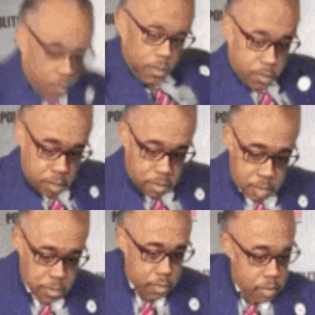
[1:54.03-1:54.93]
What's up,
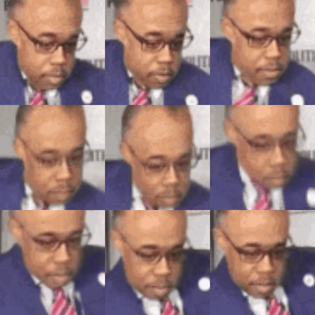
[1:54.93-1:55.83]
young blue? That's how
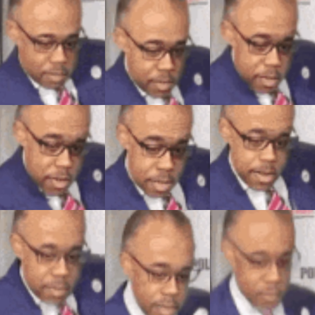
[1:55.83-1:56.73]
them OGs trying to
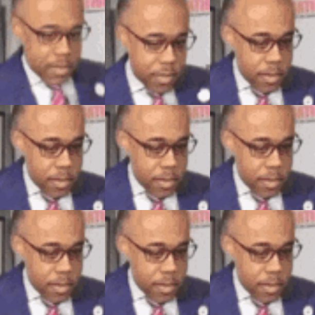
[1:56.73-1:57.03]
talk to you.